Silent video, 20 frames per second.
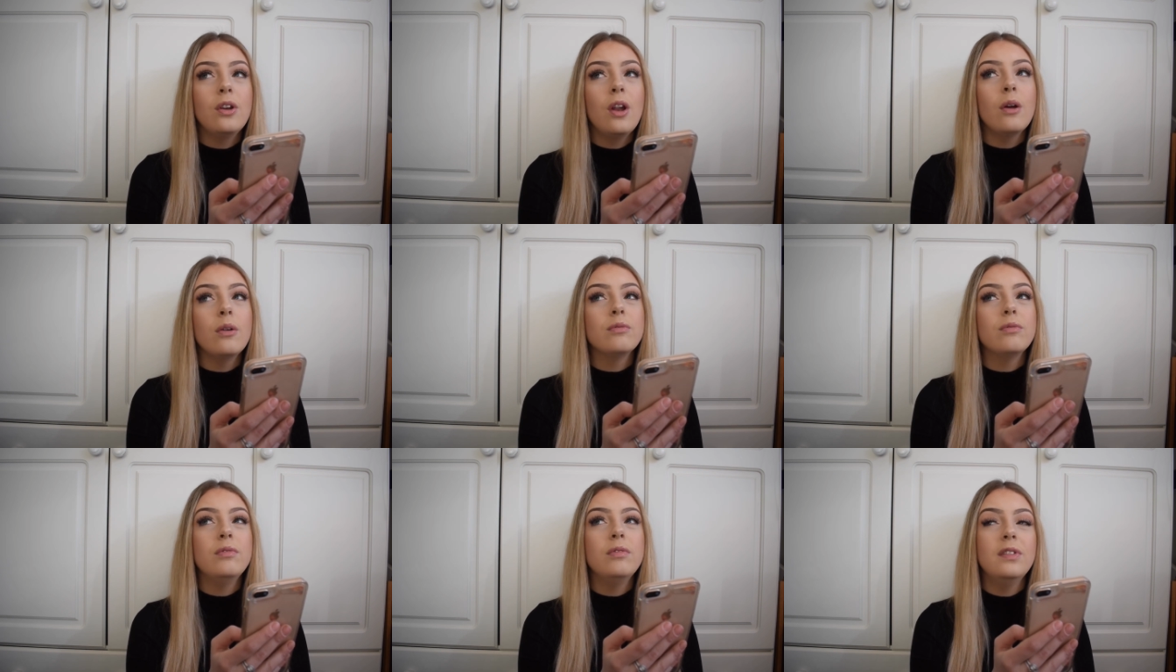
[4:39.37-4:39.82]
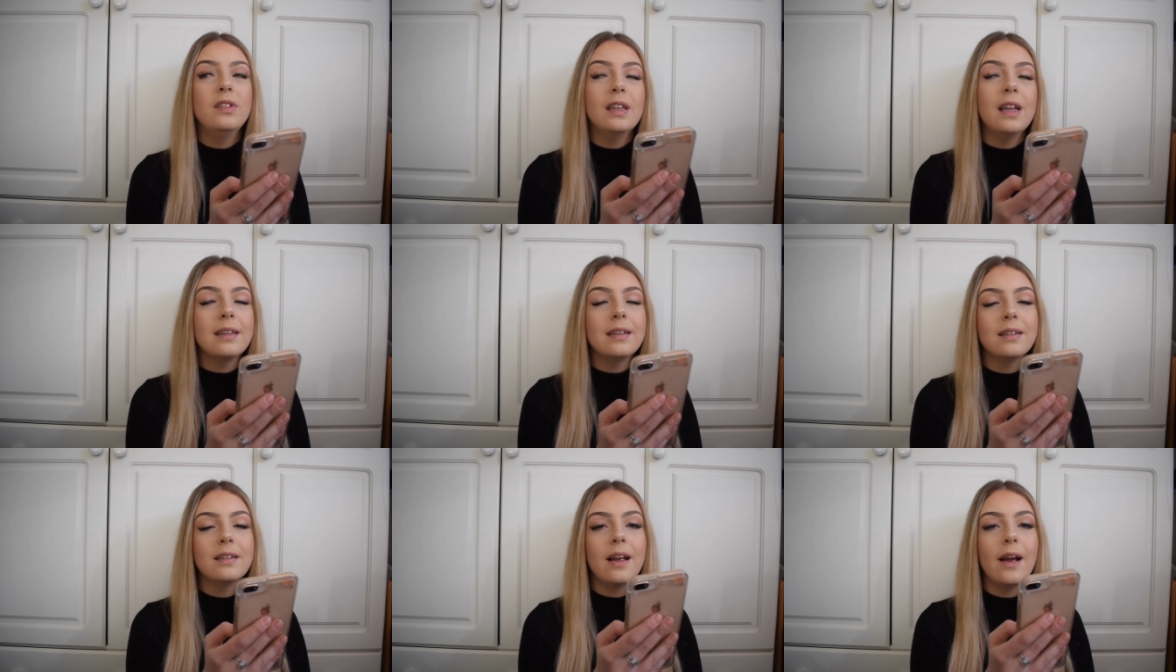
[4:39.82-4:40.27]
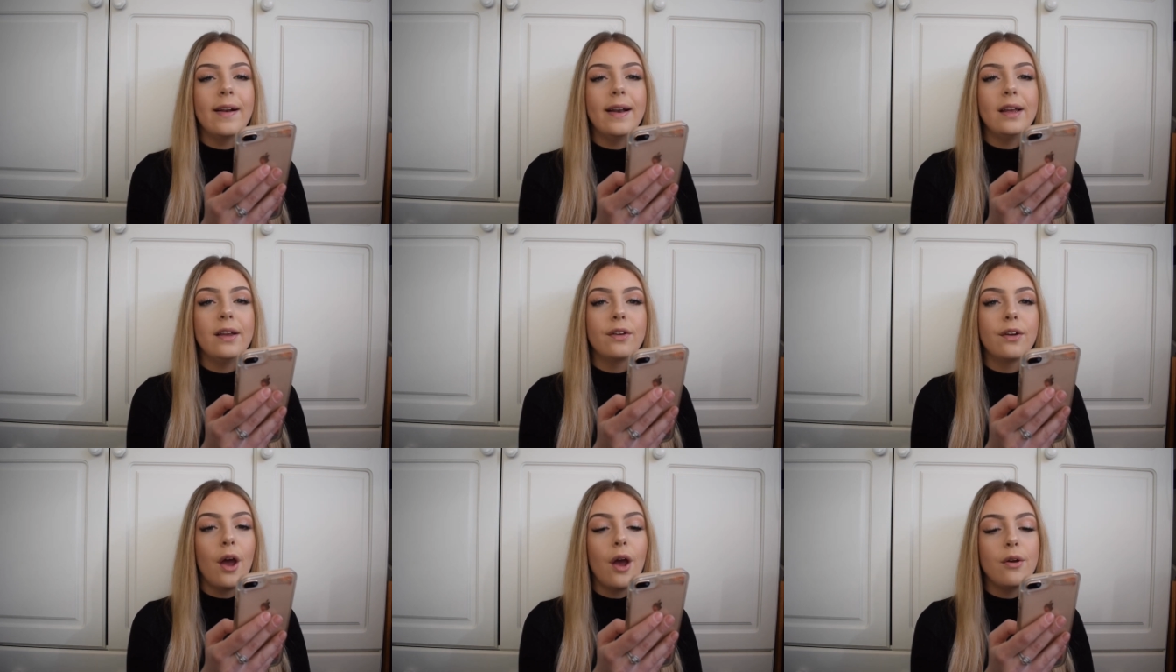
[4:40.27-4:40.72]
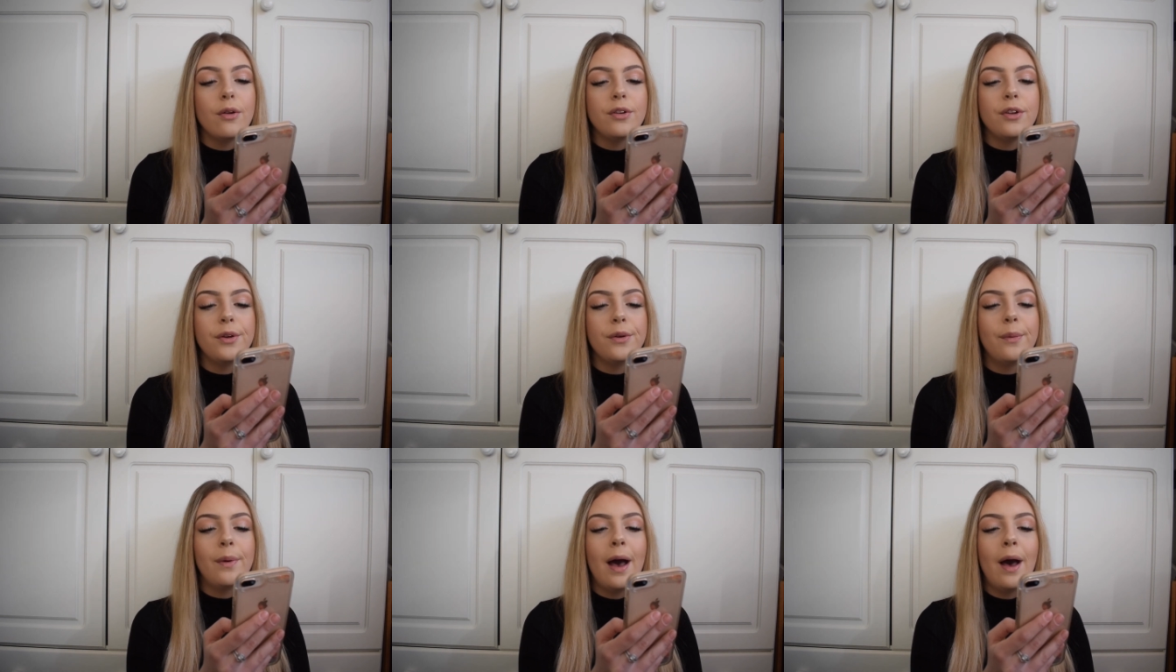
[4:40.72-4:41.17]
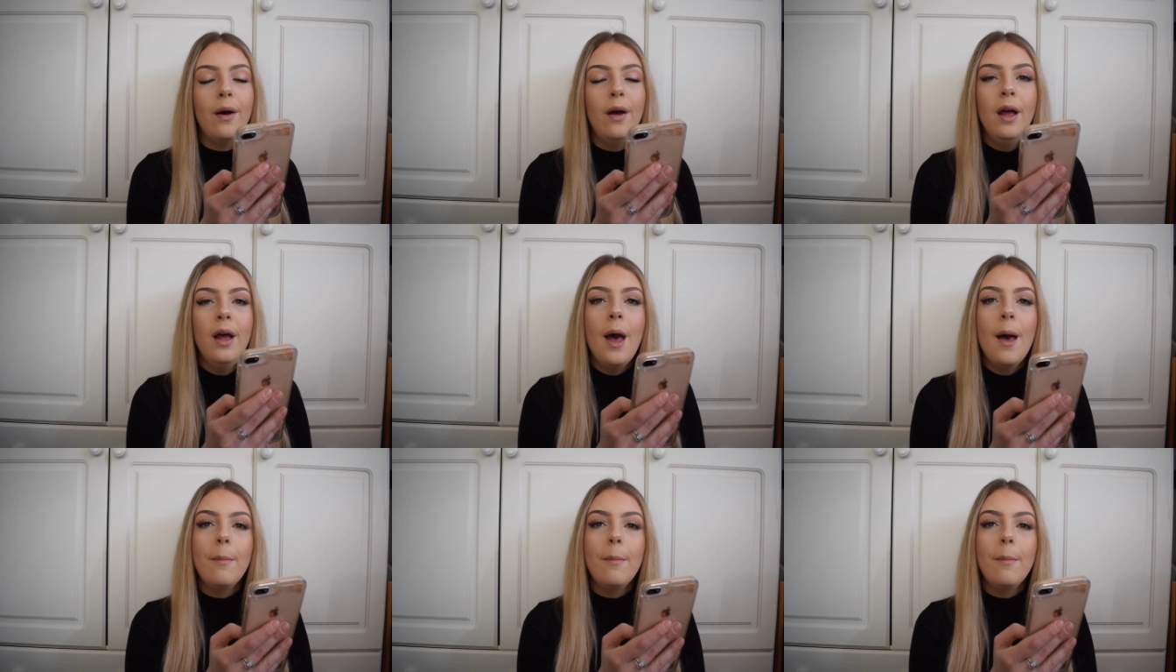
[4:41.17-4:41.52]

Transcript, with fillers: don't necessarily go too well,